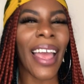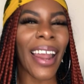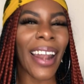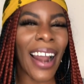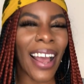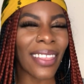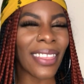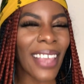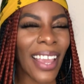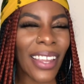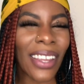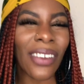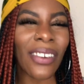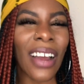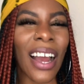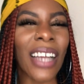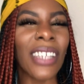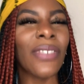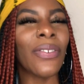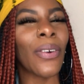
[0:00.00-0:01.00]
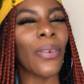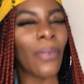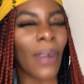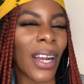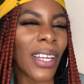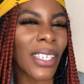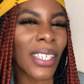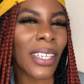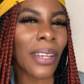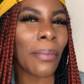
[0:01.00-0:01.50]
And I thank you guys for
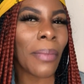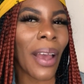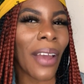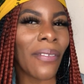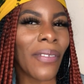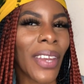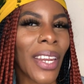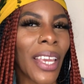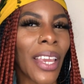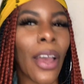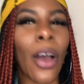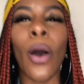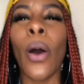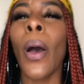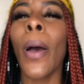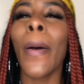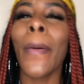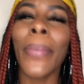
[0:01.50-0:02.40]
watching my video.